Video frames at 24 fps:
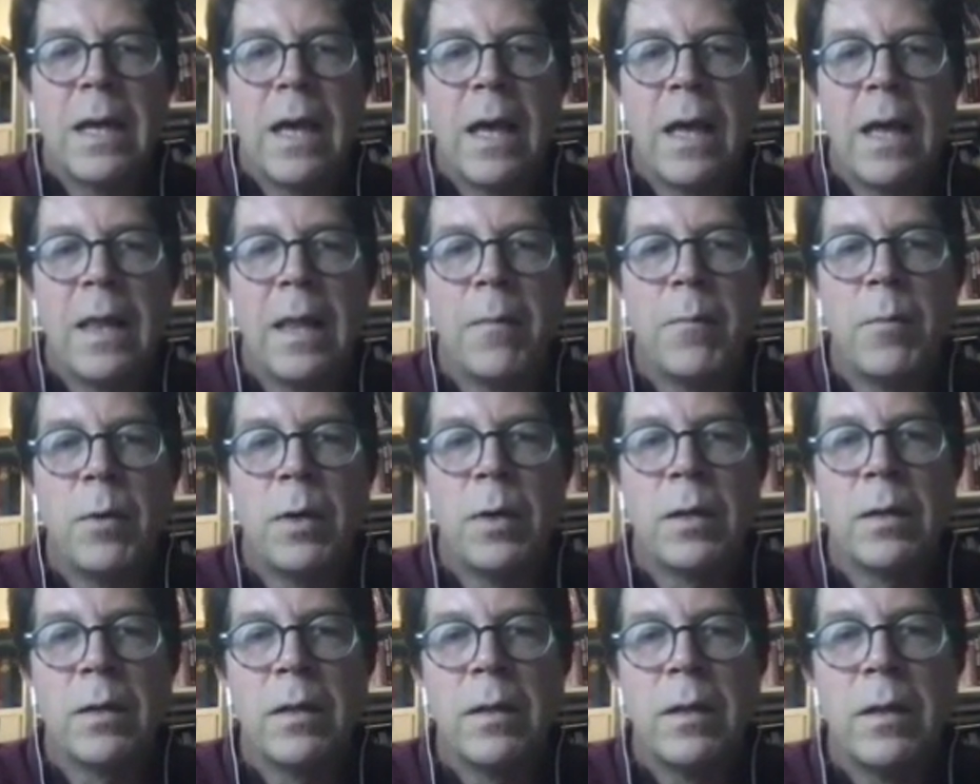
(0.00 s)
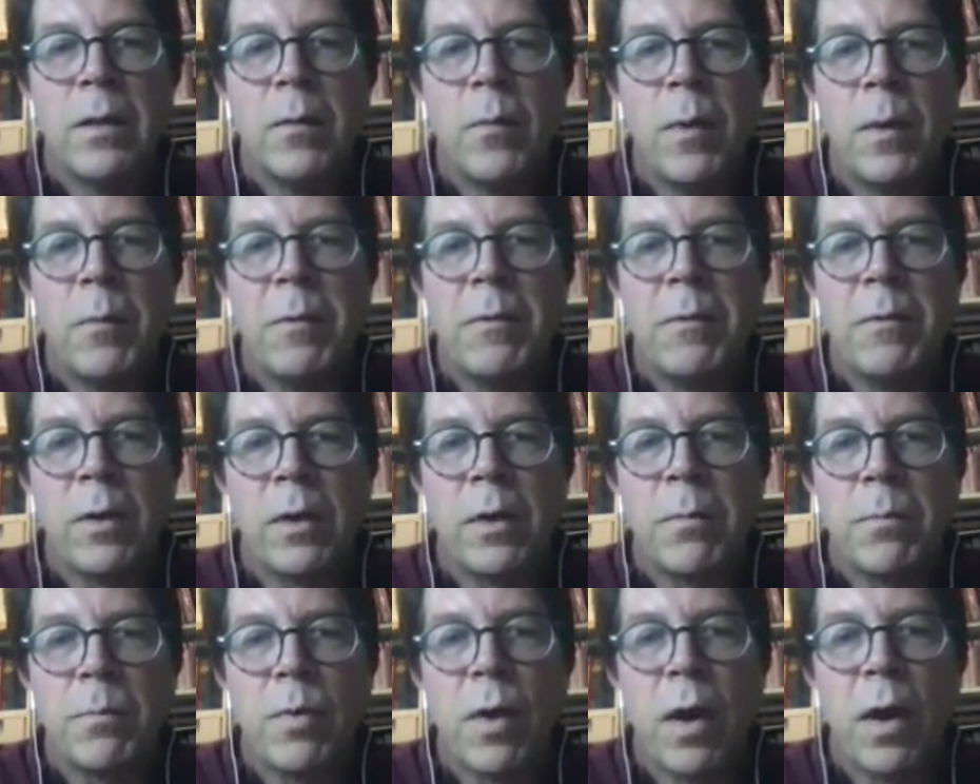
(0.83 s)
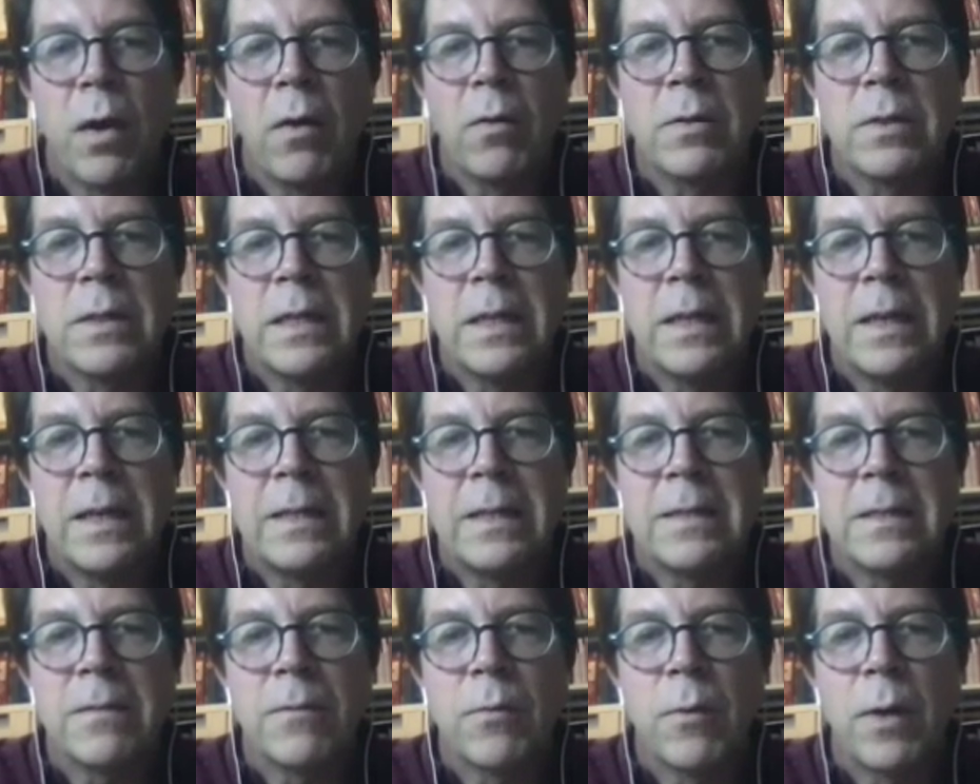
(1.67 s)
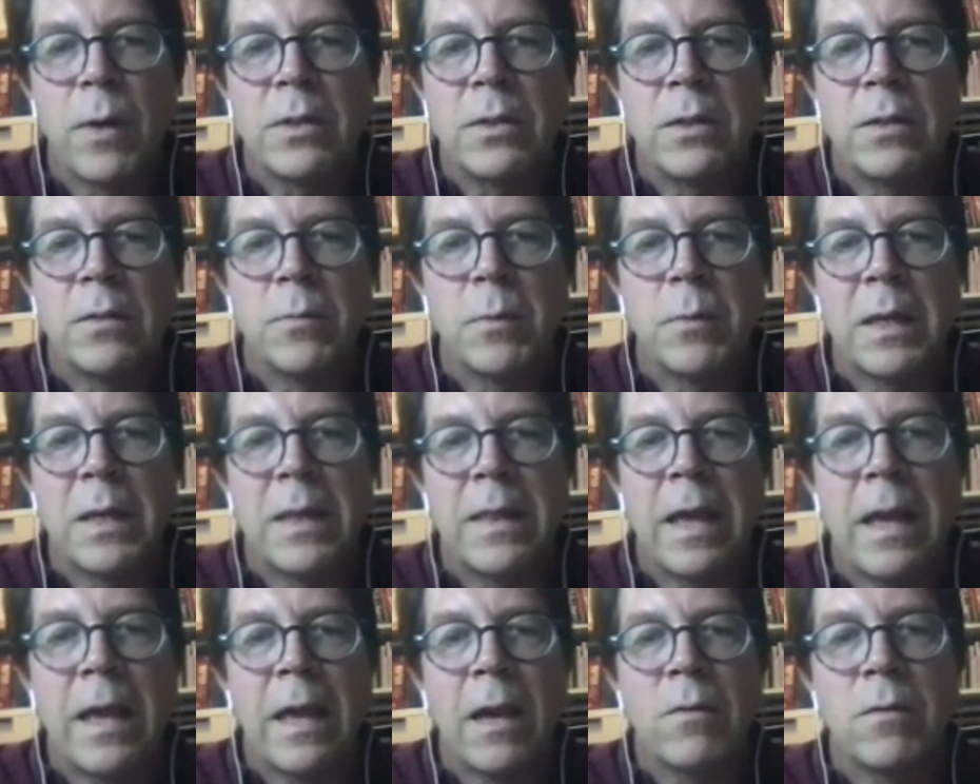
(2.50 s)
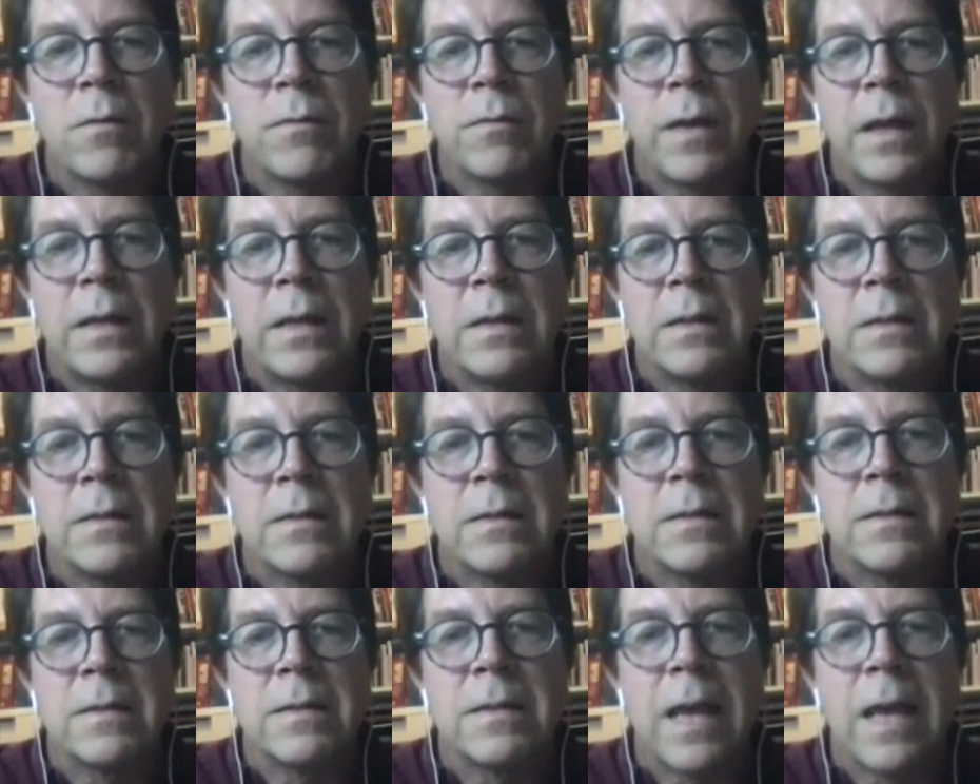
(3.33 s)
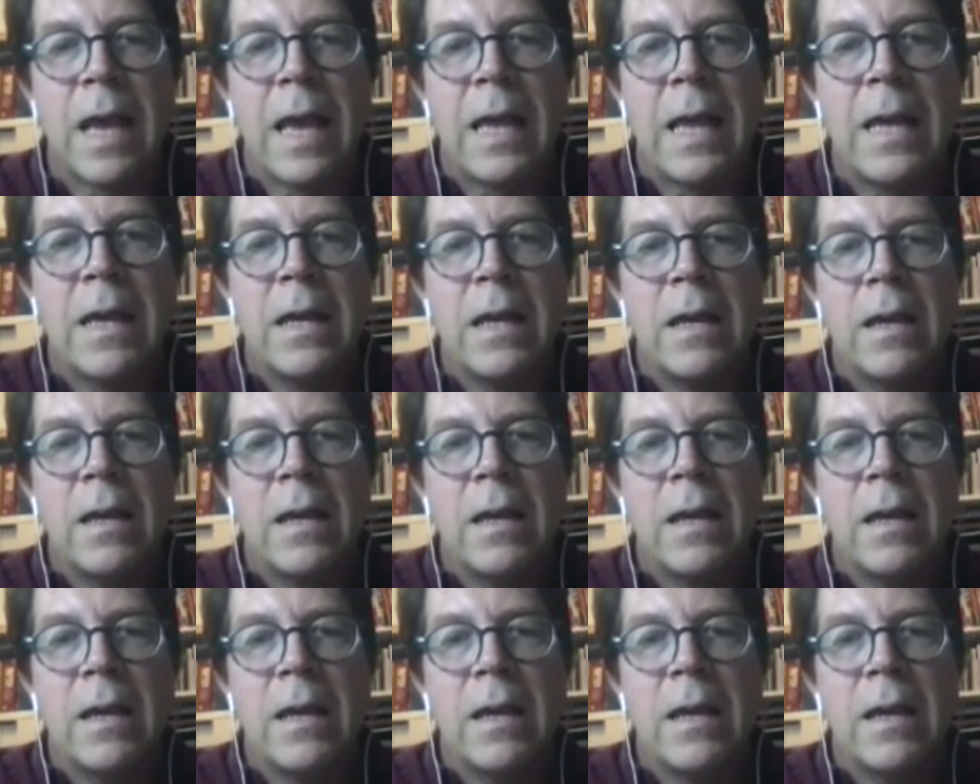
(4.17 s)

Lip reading: And then when we've got a priority list of questions, we can then go to funders and say,